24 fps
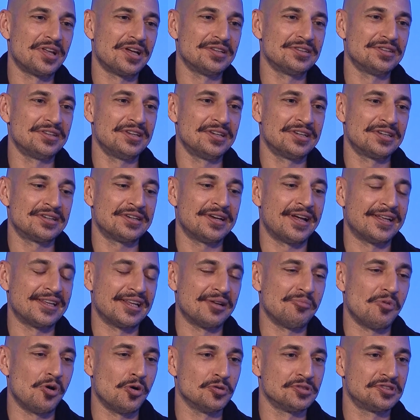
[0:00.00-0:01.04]
on there, and
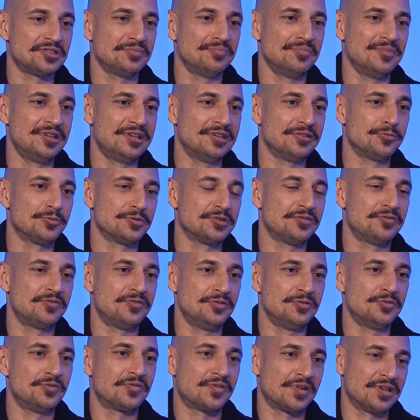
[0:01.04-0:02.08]
I'm also meeting with a
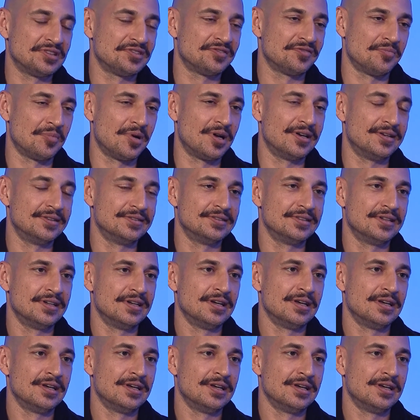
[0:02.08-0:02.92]
few friends of mine.